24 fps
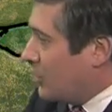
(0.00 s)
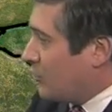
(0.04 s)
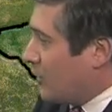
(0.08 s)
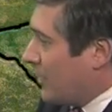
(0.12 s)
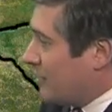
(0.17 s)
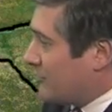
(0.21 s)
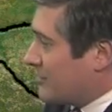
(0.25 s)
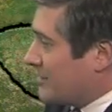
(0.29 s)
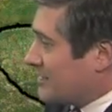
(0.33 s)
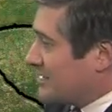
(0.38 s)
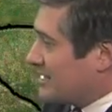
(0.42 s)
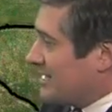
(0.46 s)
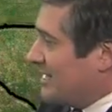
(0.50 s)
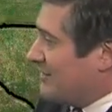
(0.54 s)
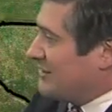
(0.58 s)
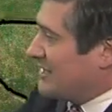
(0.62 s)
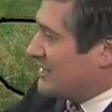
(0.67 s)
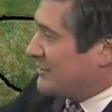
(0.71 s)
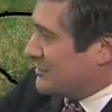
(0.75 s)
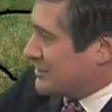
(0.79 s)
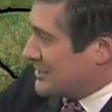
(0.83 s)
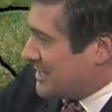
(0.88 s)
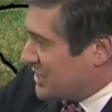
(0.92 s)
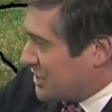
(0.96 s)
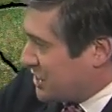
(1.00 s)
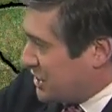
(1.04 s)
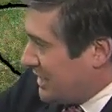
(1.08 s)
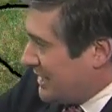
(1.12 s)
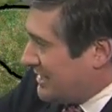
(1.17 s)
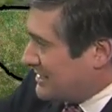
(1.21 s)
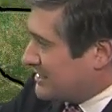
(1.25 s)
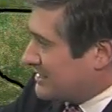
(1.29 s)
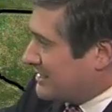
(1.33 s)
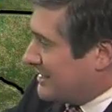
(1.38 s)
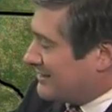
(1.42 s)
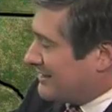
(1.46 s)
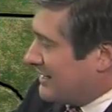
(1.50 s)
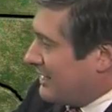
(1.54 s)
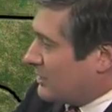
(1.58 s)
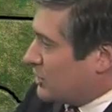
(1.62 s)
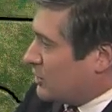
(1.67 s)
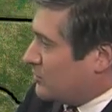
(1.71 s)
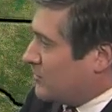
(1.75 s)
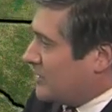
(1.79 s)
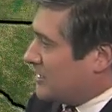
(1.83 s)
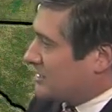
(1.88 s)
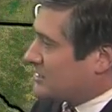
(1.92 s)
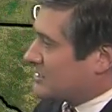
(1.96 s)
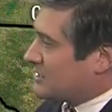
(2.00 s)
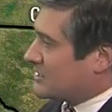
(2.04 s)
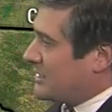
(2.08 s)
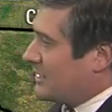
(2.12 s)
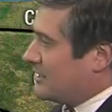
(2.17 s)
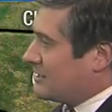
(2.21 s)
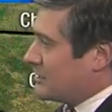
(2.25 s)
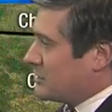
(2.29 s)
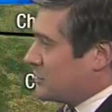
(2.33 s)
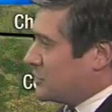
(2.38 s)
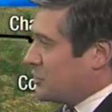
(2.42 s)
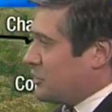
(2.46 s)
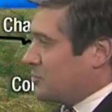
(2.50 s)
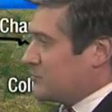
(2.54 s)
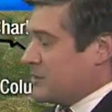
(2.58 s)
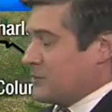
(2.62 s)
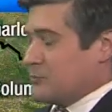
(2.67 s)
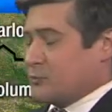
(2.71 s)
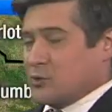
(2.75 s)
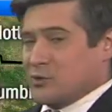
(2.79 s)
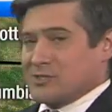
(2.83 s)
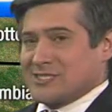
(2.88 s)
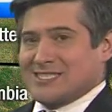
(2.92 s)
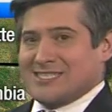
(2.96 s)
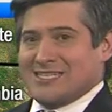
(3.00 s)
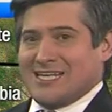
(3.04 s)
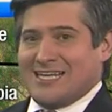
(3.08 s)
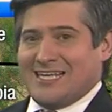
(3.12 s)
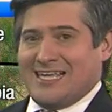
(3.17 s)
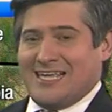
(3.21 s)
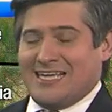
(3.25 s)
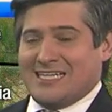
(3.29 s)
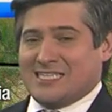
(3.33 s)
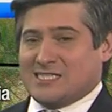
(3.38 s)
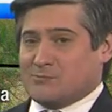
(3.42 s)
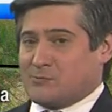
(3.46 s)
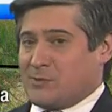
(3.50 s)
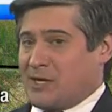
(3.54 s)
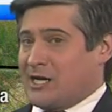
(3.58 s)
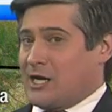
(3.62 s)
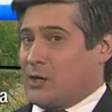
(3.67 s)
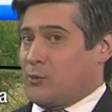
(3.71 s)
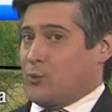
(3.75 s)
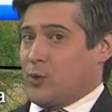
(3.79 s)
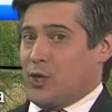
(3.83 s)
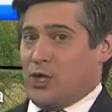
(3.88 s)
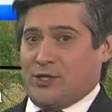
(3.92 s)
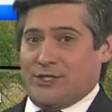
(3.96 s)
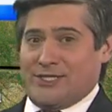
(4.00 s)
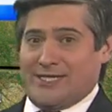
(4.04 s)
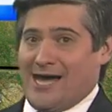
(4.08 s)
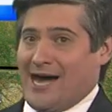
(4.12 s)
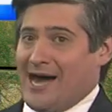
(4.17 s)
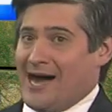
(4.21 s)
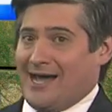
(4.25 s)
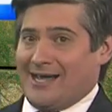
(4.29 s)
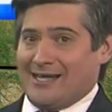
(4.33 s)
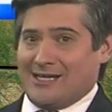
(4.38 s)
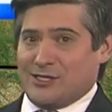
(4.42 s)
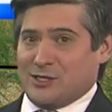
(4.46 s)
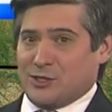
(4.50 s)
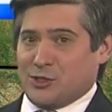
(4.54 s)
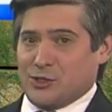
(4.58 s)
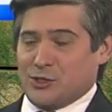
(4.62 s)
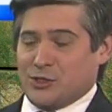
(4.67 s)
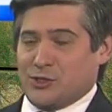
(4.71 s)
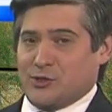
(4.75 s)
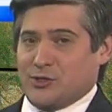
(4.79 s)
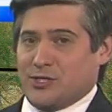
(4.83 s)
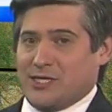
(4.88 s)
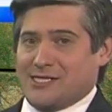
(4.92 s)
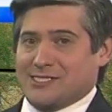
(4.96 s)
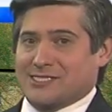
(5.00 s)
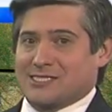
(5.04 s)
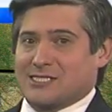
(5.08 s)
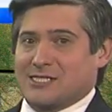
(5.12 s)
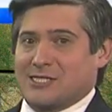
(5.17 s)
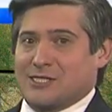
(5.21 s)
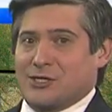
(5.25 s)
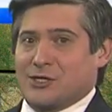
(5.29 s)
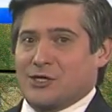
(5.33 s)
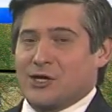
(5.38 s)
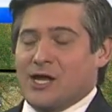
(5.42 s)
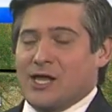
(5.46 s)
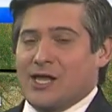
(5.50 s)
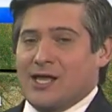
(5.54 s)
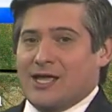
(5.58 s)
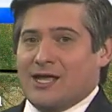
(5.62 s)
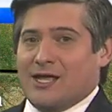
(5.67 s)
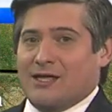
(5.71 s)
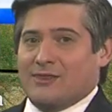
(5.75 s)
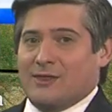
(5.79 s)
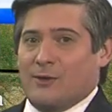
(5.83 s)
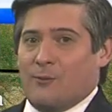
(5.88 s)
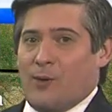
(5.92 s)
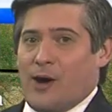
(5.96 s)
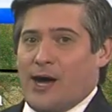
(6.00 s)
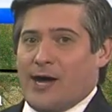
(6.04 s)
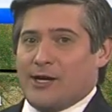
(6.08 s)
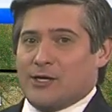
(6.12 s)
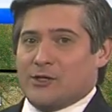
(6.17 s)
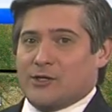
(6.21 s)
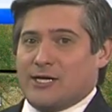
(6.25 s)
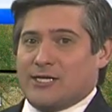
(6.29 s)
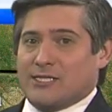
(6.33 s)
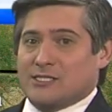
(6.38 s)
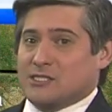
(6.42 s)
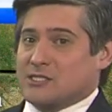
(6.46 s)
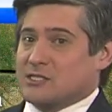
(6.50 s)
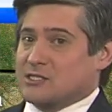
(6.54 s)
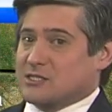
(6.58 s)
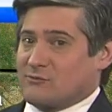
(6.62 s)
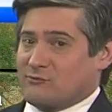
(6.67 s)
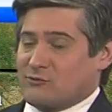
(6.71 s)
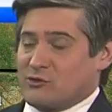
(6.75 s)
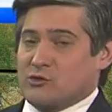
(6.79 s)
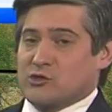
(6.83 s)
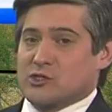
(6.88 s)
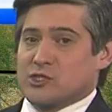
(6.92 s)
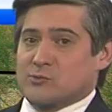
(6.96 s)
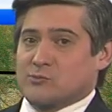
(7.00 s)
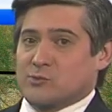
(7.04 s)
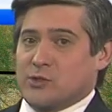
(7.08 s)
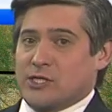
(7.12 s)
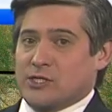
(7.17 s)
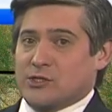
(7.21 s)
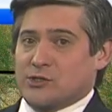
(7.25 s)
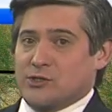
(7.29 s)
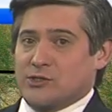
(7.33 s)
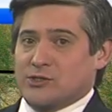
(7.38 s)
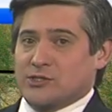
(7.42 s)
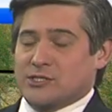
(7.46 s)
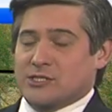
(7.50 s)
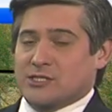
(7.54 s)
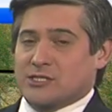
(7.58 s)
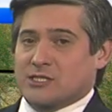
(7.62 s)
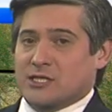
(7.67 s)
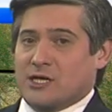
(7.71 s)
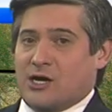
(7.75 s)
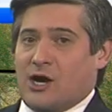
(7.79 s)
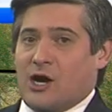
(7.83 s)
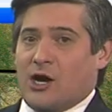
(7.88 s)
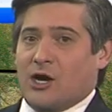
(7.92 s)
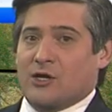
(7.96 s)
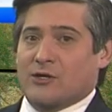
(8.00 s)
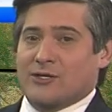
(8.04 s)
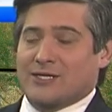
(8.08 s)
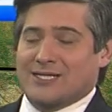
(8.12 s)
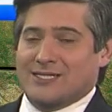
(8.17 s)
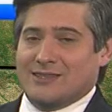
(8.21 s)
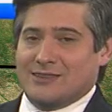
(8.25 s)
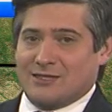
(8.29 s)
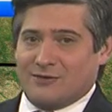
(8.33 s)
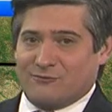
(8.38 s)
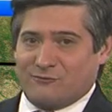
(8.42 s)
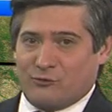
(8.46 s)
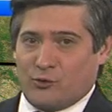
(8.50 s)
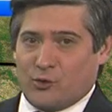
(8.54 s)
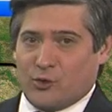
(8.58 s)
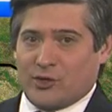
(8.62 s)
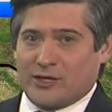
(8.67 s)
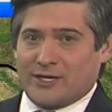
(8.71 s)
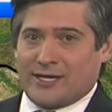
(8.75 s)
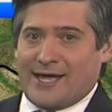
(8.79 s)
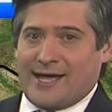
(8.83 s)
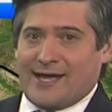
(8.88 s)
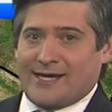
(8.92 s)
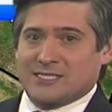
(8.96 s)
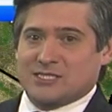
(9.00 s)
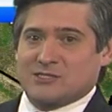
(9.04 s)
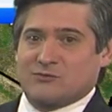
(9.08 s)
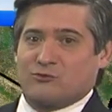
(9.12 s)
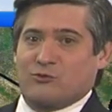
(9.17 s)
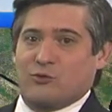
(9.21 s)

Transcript: throughout this evening. There's a chance that that could be extended a little bit more to the east, but it will not include us here in the Wiregrass. Just a few sprinkles are in the forecast